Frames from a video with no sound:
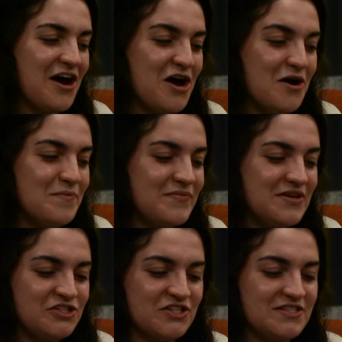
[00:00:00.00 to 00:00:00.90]
um,
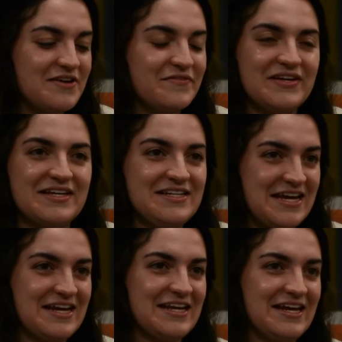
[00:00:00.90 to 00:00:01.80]
just like really
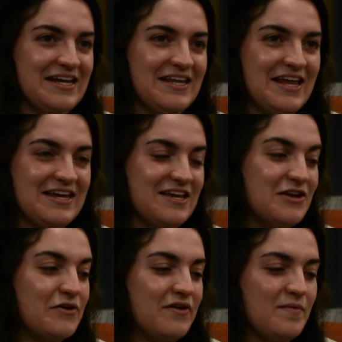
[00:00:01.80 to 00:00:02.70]
take it in. Like you
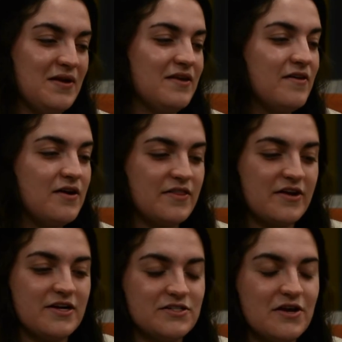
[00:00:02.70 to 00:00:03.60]
know, I mean,
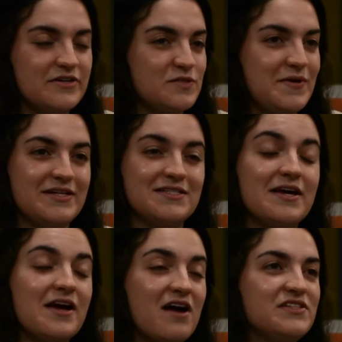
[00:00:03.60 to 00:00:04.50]
there's no experience
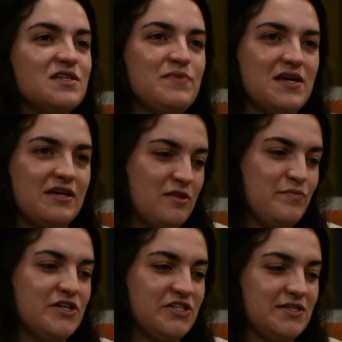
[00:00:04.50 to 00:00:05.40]
like obviously being in the
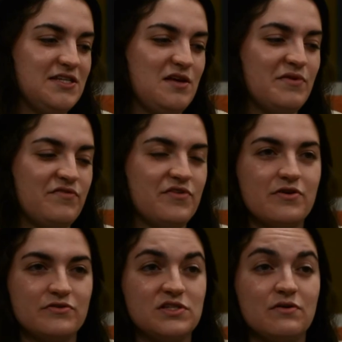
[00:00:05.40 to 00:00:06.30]
BJC, but for
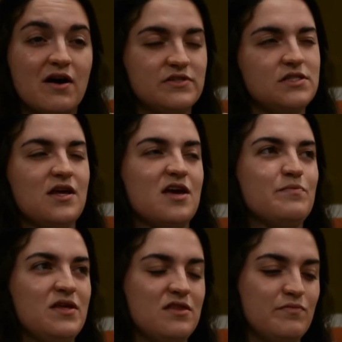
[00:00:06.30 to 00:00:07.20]
those who obviously can't
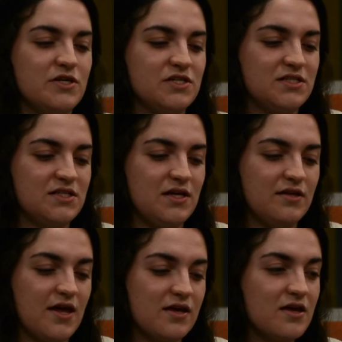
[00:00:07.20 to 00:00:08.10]
be in the BJC,
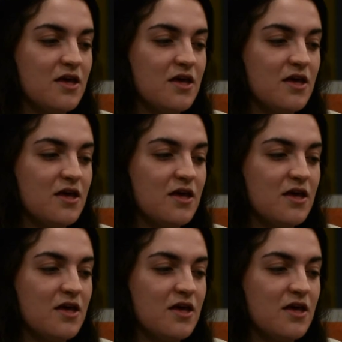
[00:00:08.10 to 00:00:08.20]
like